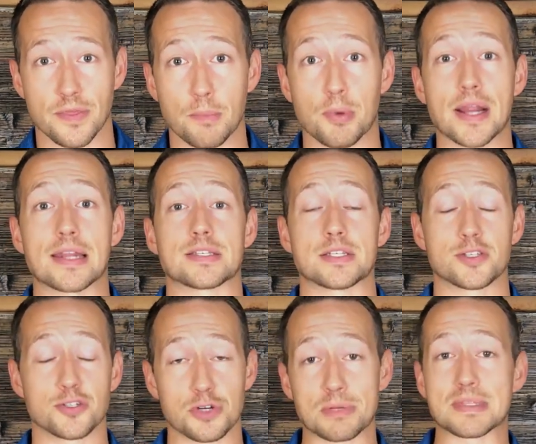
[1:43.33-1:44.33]
the brain is
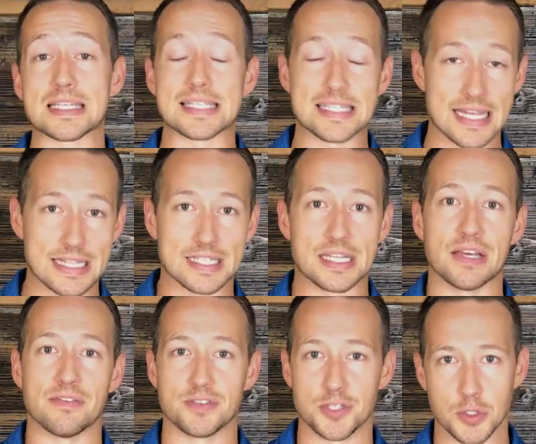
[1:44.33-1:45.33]
extremely
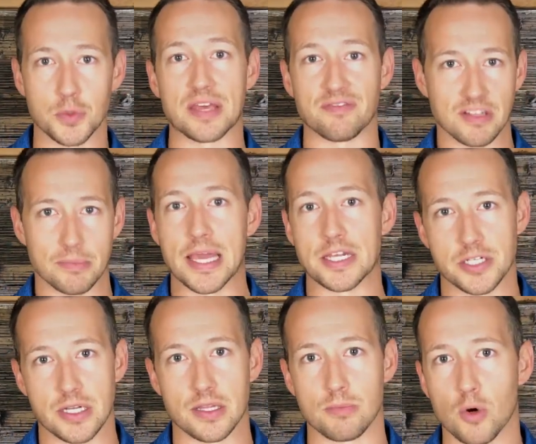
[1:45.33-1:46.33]
sensitive to
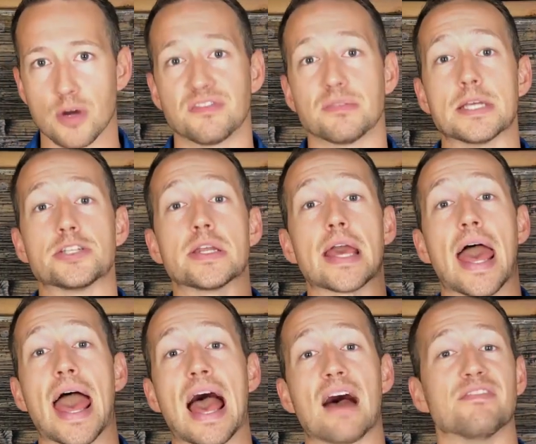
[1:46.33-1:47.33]
inflammation, and the more inflammation you
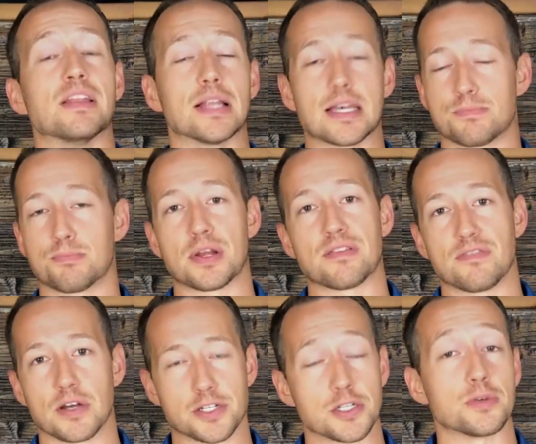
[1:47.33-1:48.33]
have, the less brain
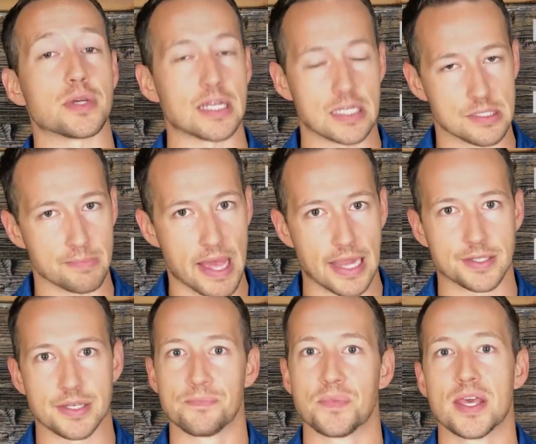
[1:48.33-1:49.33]
function you can expect.